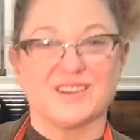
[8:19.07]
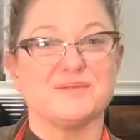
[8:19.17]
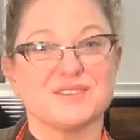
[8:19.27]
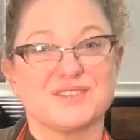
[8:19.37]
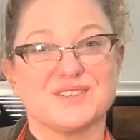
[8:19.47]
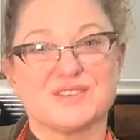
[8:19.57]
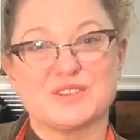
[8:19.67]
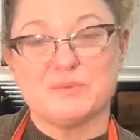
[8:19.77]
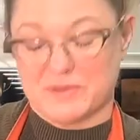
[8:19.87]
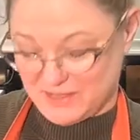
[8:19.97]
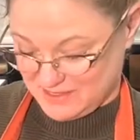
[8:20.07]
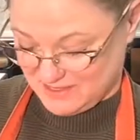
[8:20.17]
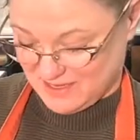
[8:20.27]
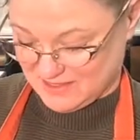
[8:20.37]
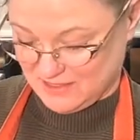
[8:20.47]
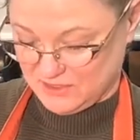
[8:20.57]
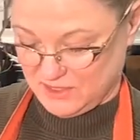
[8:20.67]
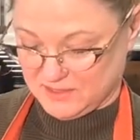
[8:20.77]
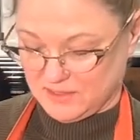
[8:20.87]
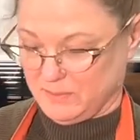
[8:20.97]
I'm just going to scoop this sausage
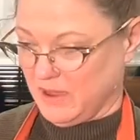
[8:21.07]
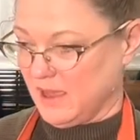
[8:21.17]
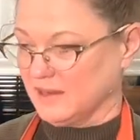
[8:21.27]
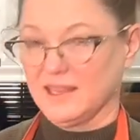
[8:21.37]
into the pot